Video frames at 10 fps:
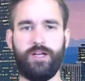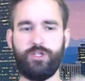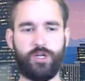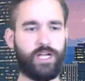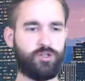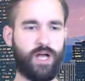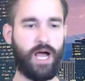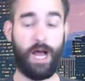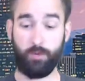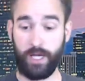So you guys are
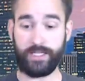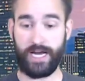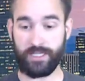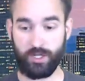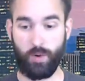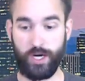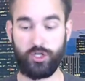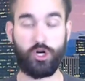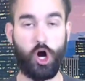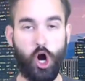not. I would like to ask the
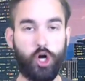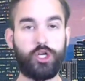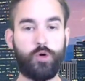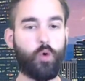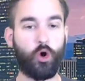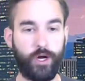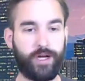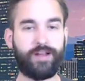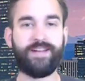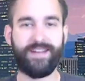question: are you
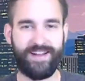worried?